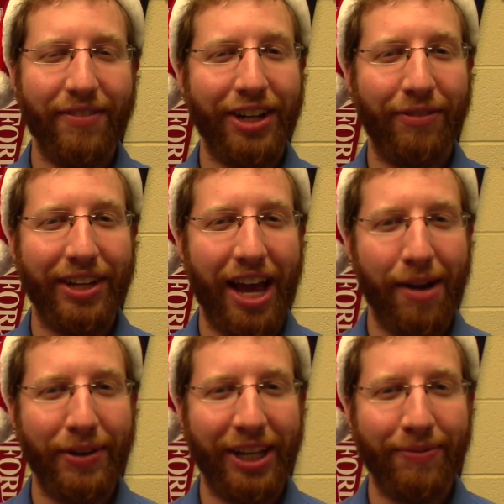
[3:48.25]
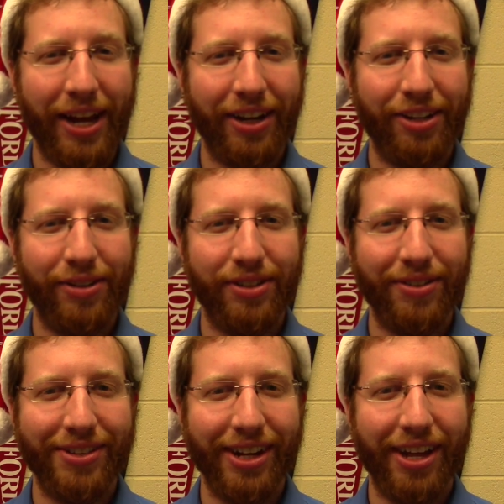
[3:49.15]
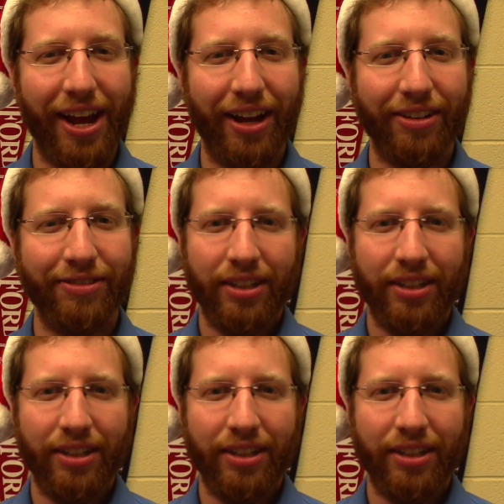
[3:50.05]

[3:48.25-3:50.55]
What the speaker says: and I'll be happy to get back to you as soon as I can.